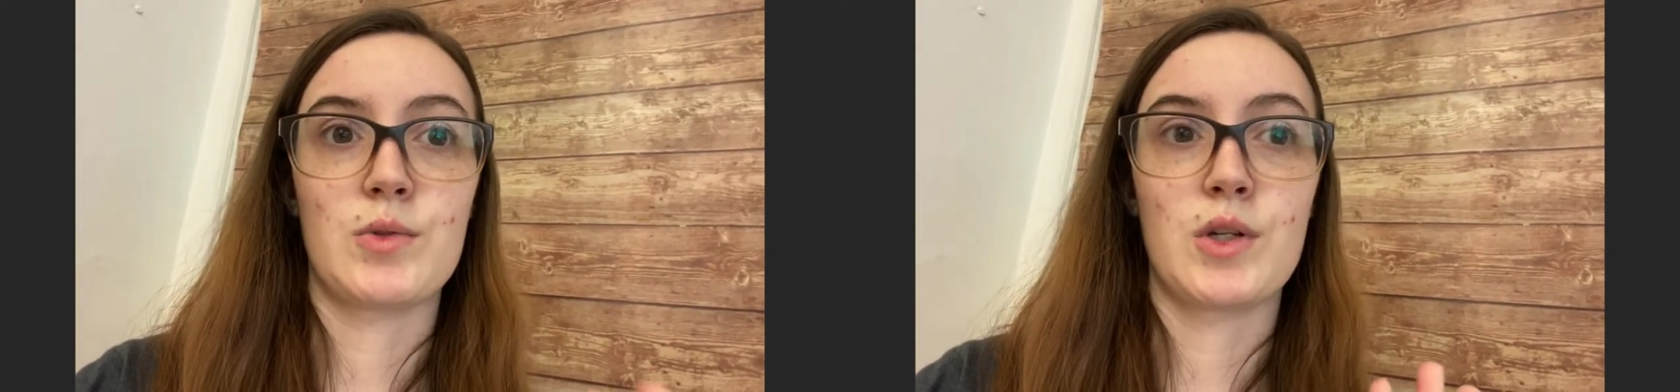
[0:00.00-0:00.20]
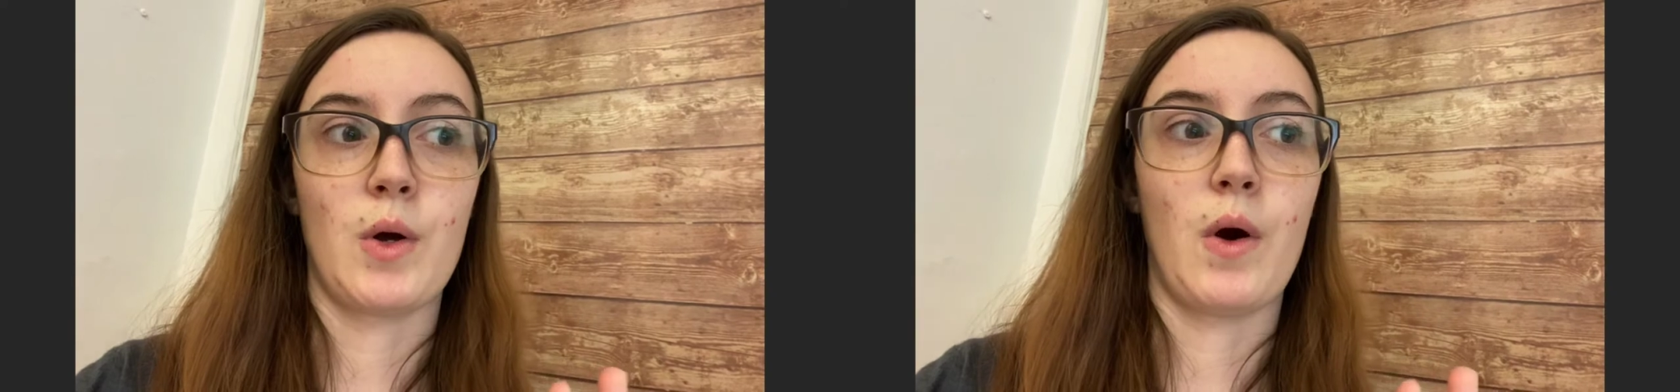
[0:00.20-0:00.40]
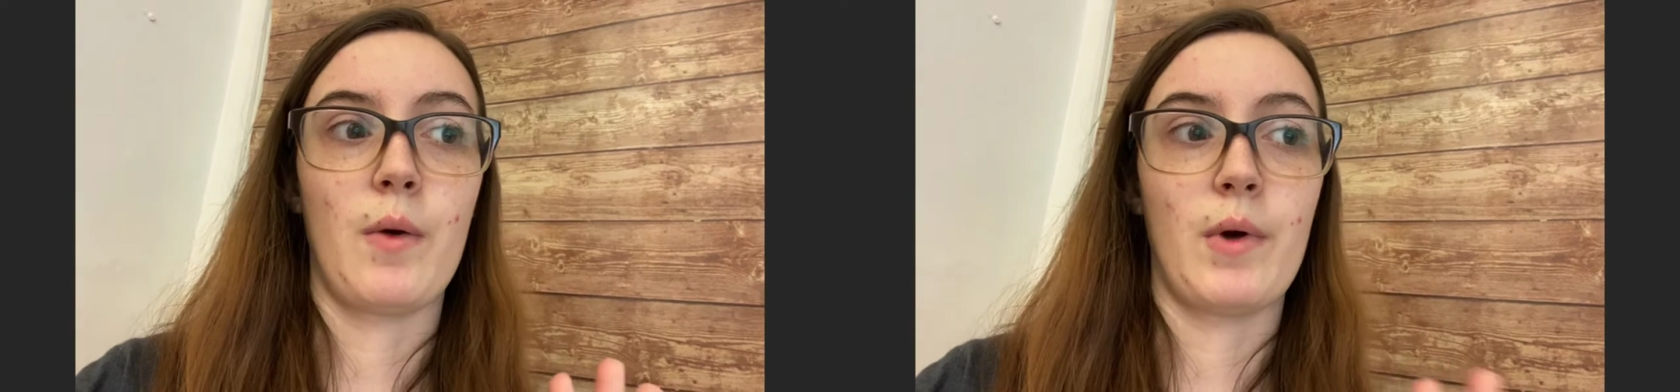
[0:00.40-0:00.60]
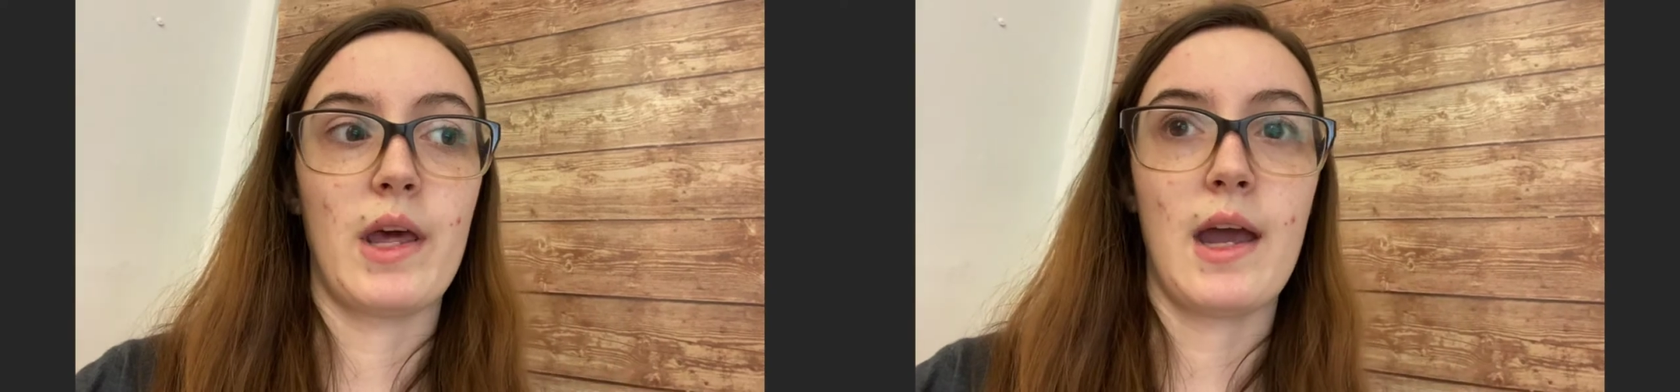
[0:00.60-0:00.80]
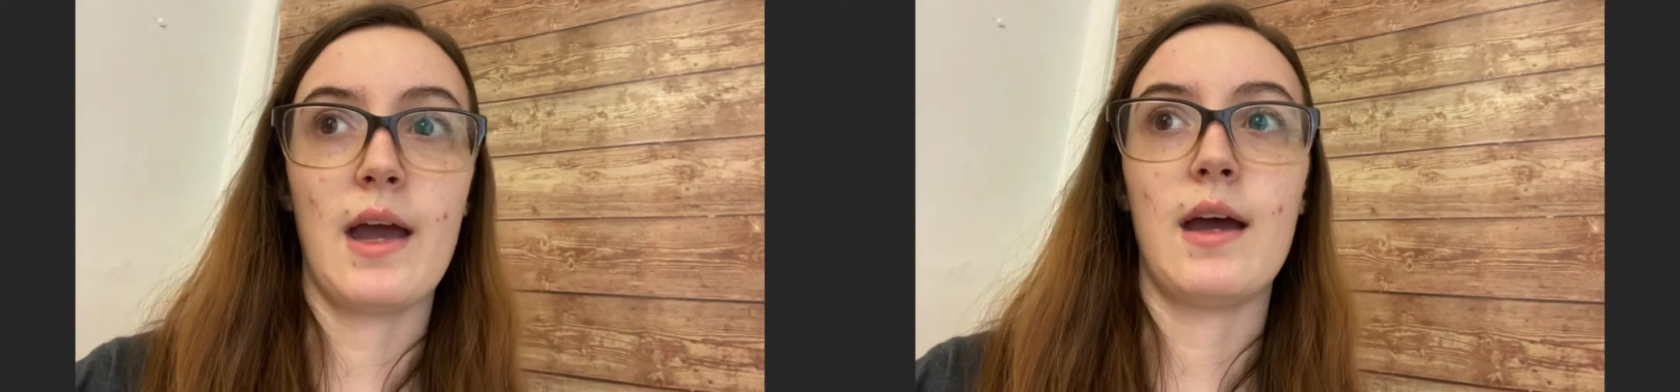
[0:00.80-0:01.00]
So I went
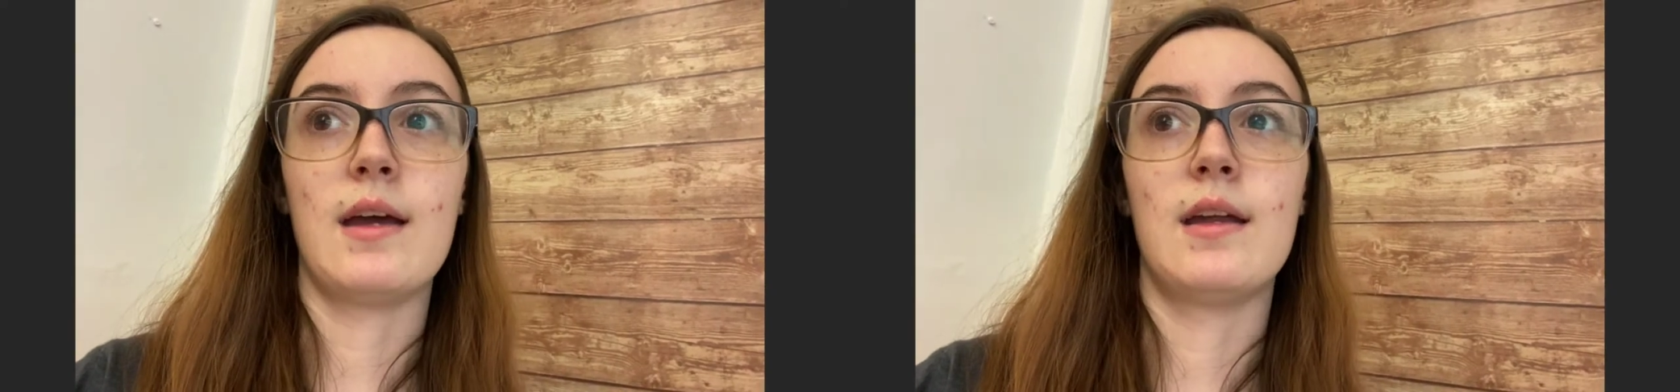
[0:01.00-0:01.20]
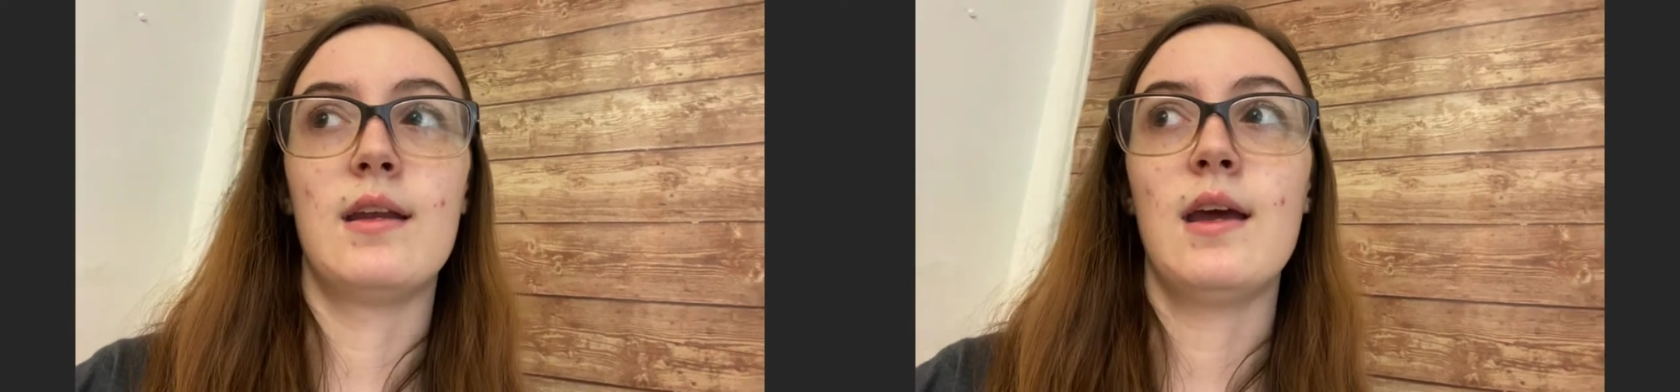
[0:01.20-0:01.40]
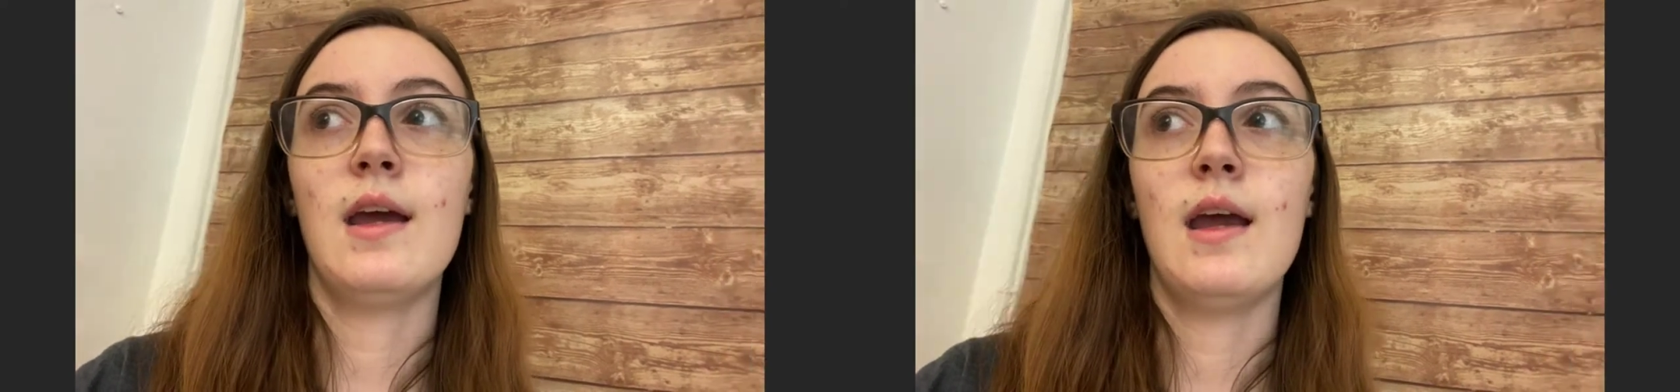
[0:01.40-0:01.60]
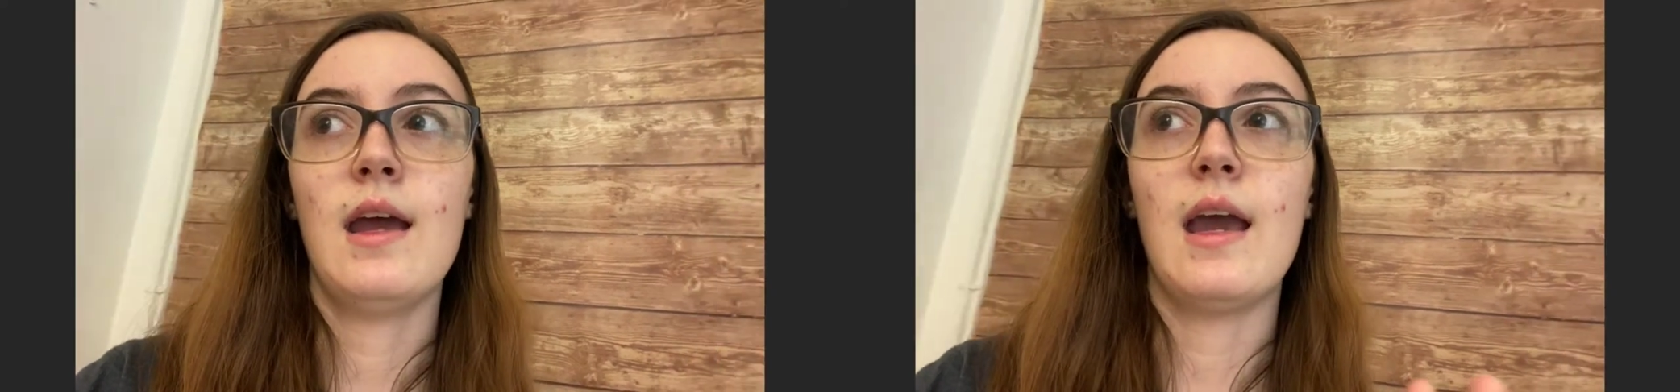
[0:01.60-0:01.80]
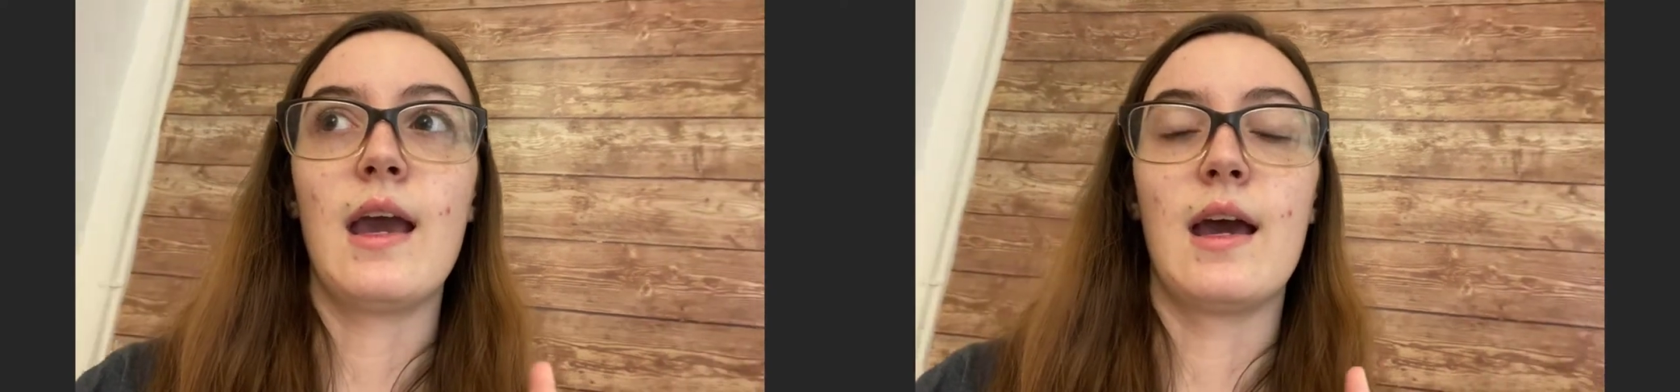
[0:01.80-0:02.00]
ahead
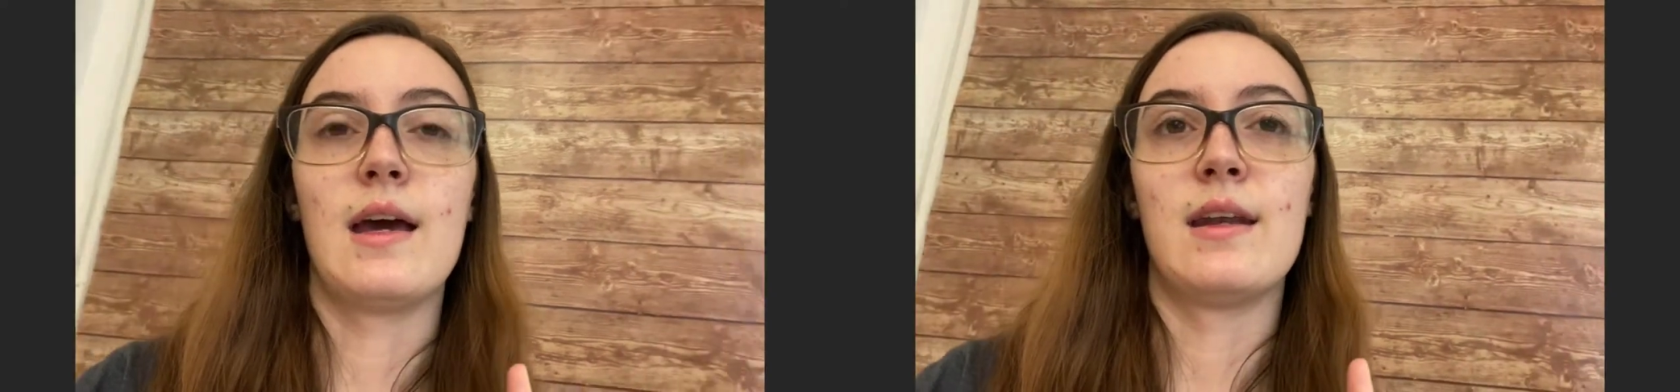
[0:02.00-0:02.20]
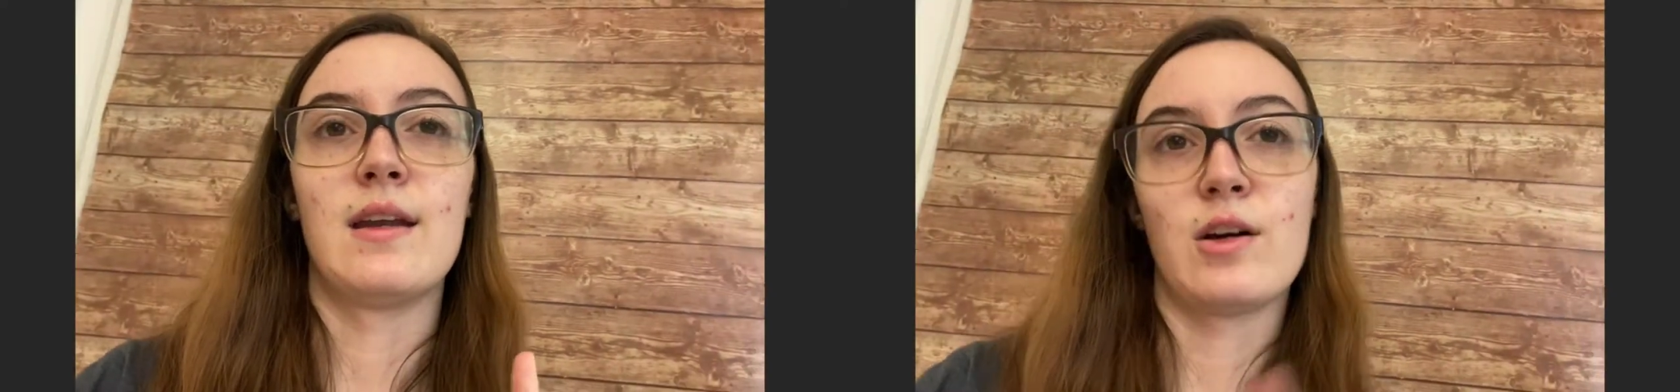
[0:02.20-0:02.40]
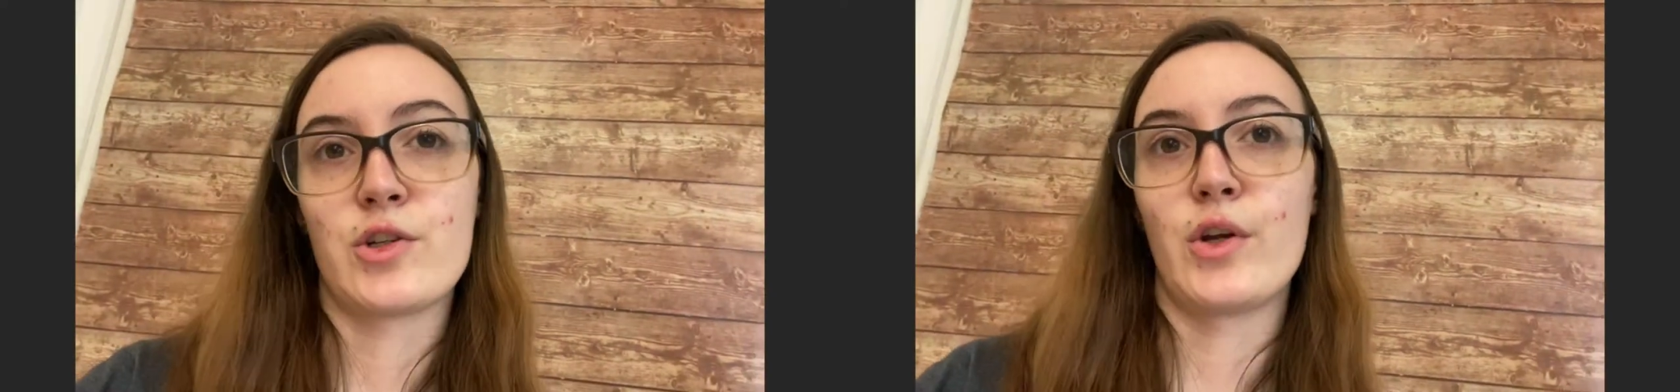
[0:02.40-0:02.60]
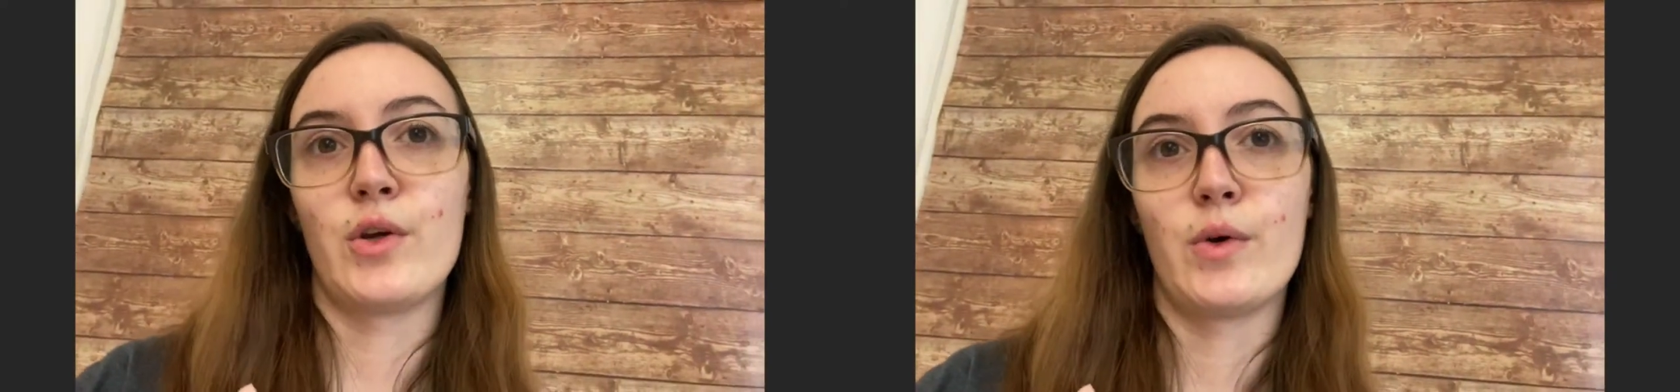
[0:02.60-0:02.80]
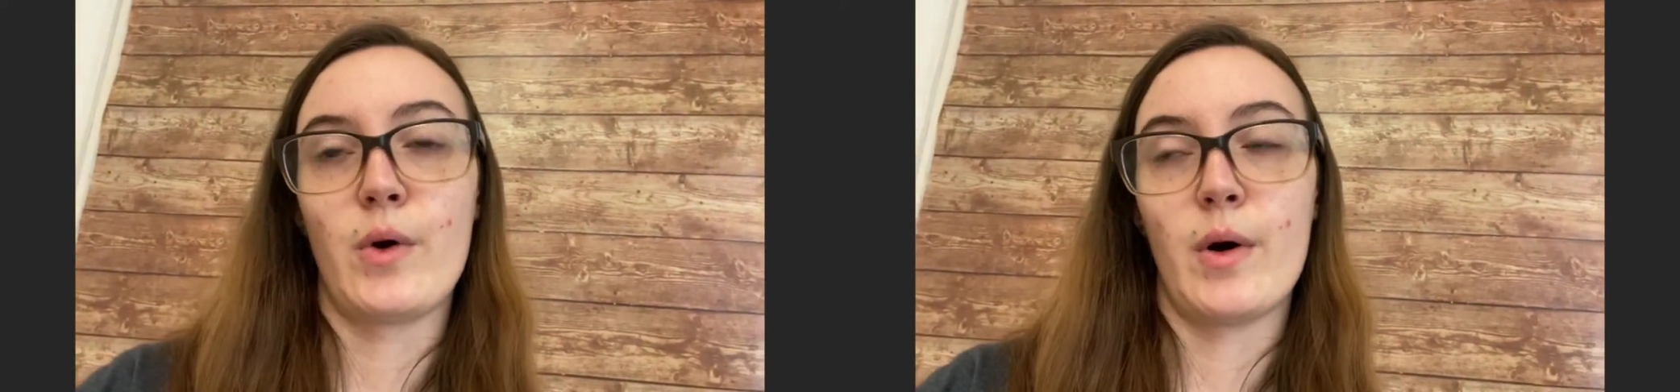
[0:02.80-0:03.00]
and I'll show
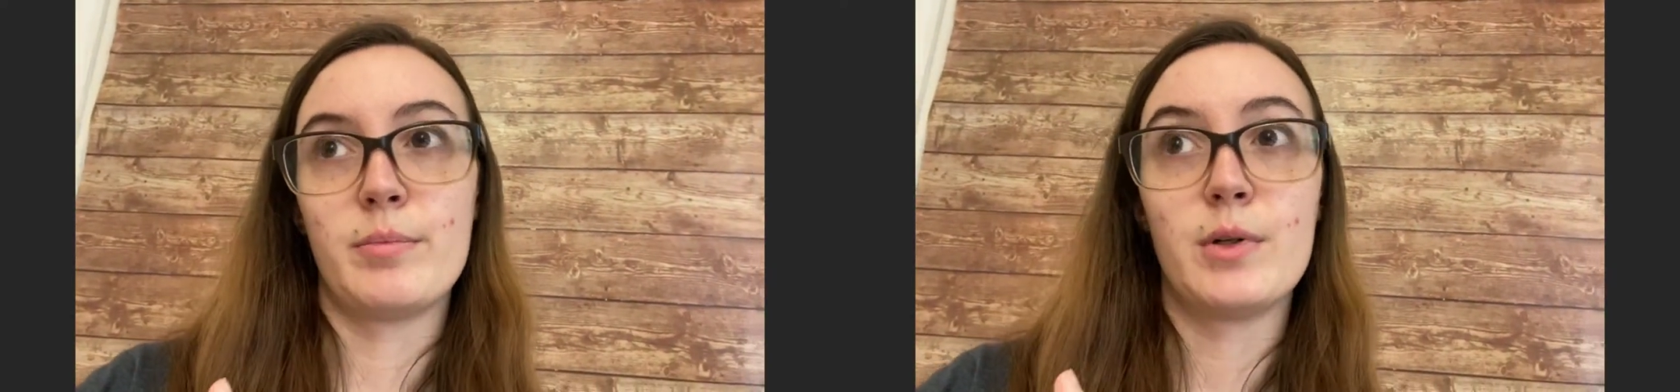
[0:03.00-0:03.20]
you. Let